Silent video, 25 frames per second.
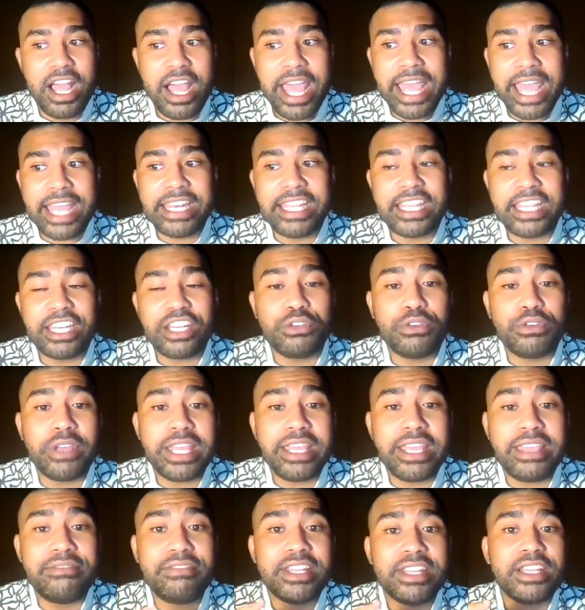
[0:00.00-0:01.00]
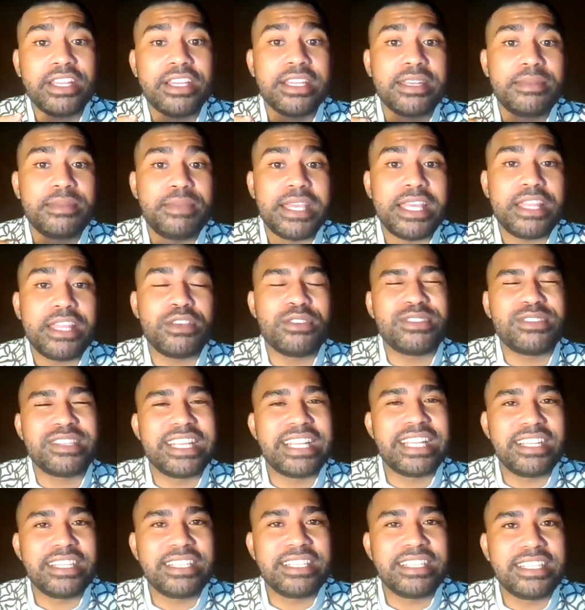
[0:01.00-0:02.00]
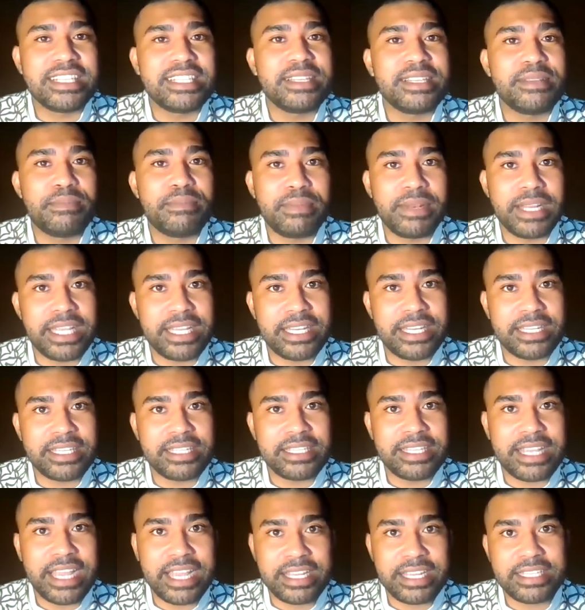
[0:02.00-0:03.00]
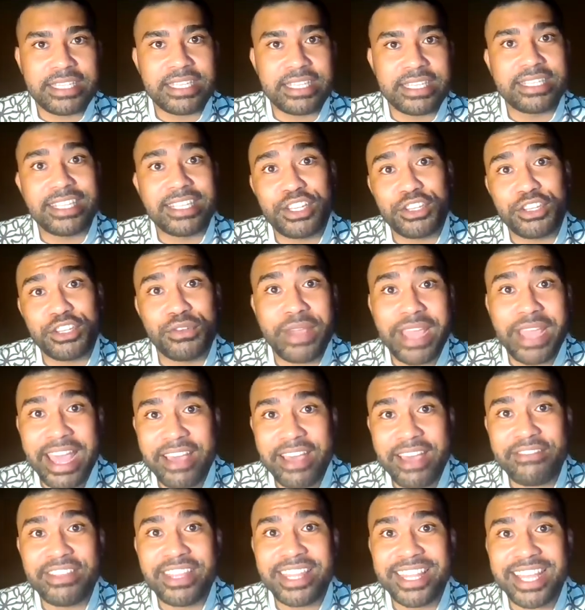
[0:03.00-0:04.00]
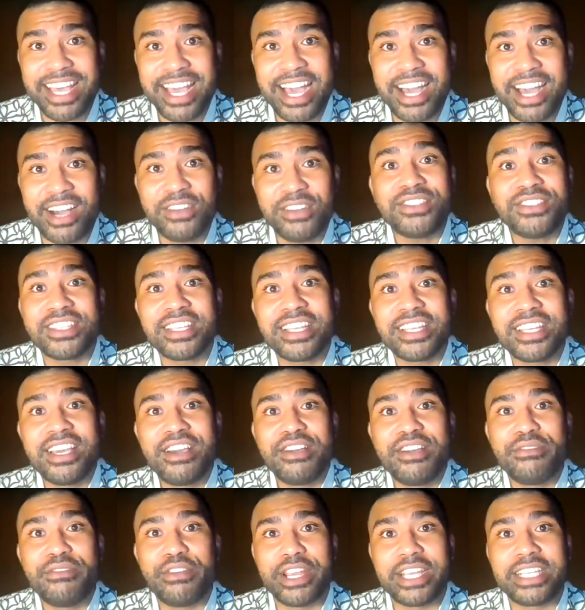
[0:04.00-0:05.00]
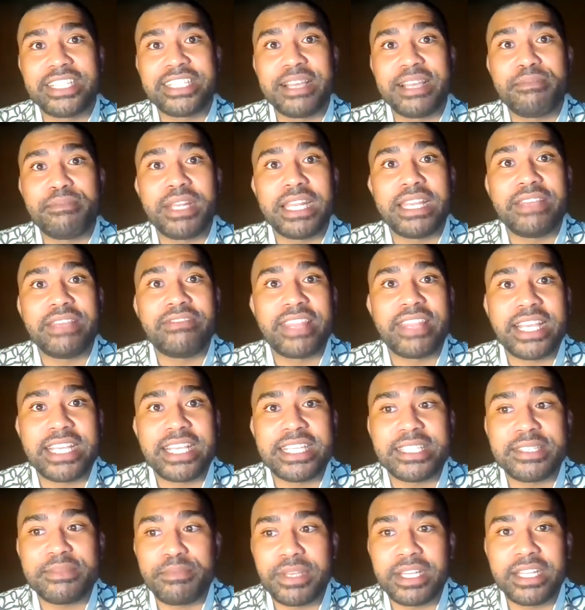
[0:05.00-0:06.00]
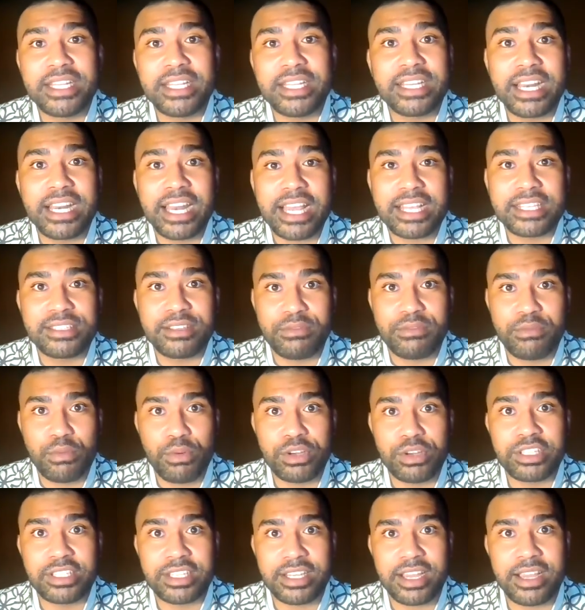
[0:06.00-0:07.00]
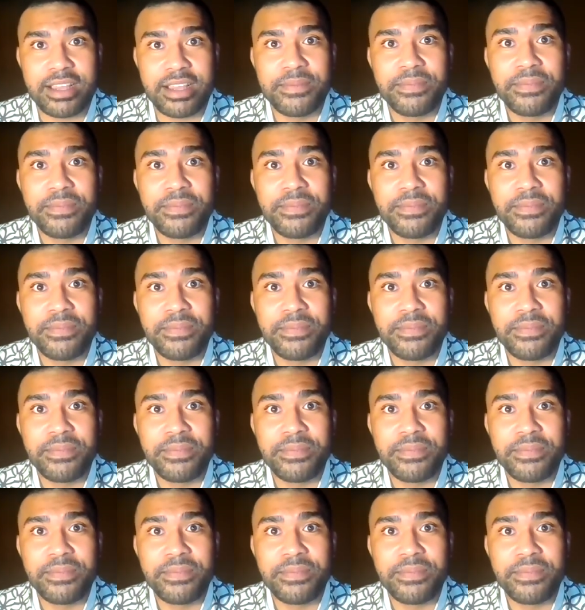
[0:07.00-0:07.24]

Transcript: And even could be those little discipline tactics that you have in the house. For example, if they spill a glass of water